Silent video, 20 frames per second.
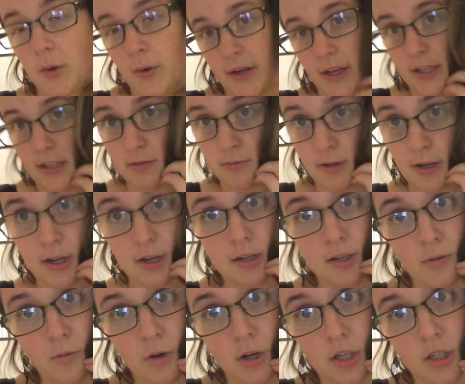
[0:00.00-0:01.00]
we had to
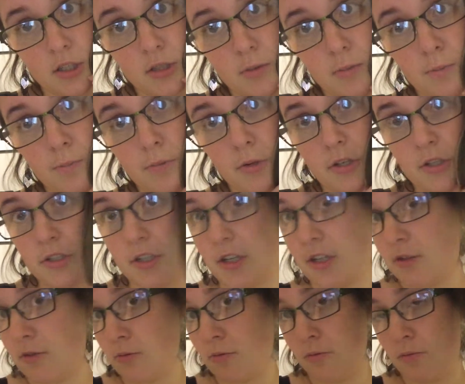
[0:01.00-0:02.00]
watch
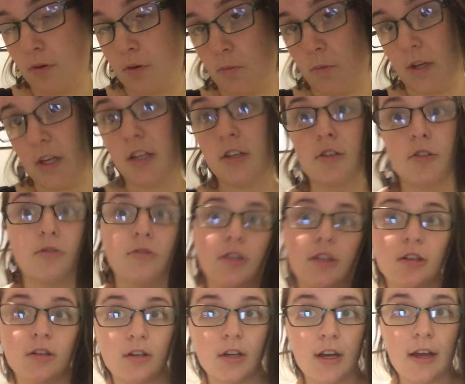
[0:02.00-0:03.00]
Project Runway
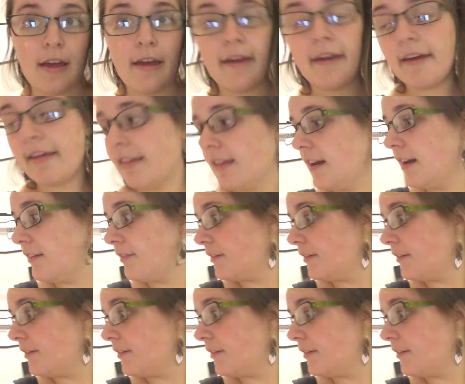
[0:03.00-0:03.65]
Junior. Then